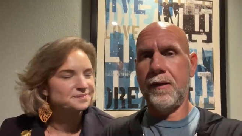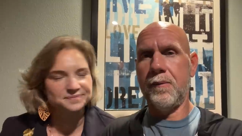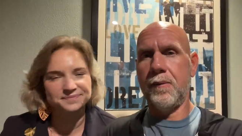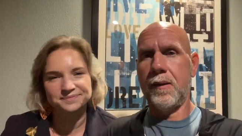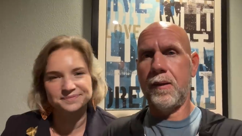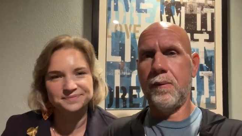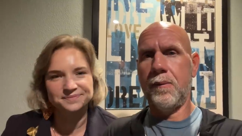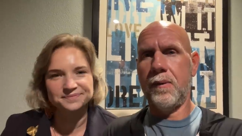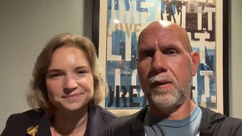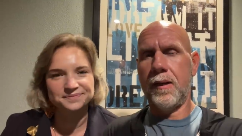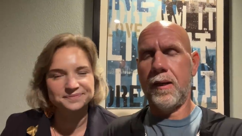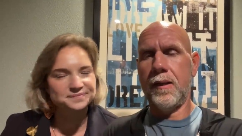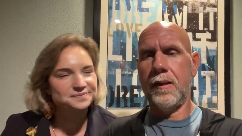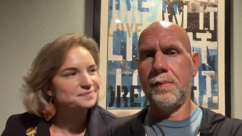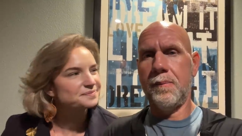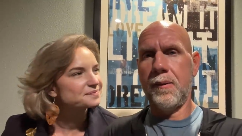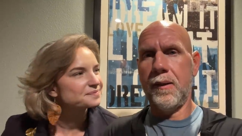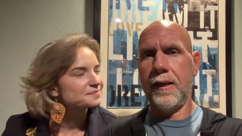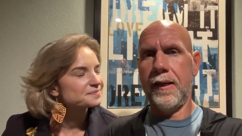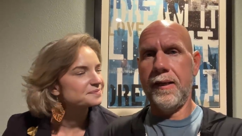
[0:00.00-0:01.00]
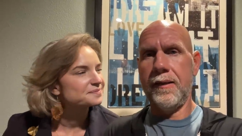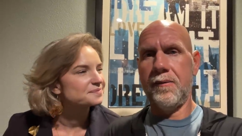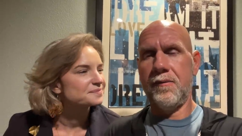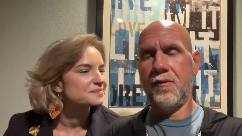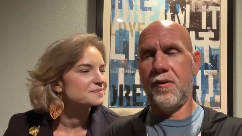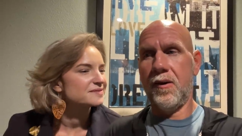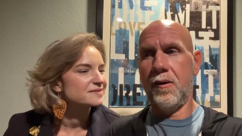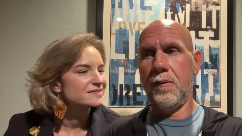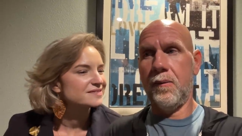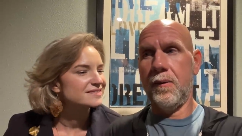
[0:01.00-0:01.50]
Speaker 1: wanted one on the plane.
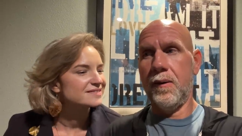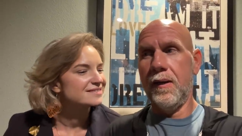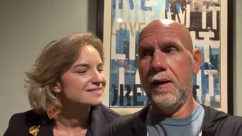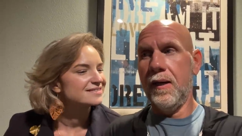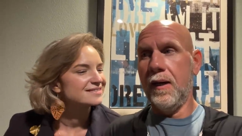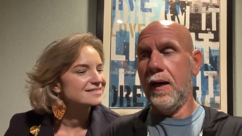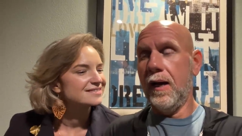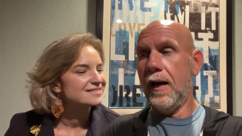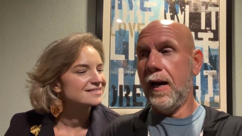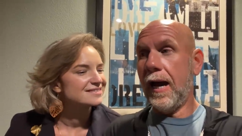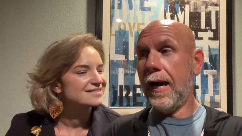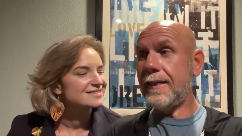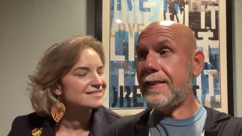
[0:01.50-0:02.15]
So I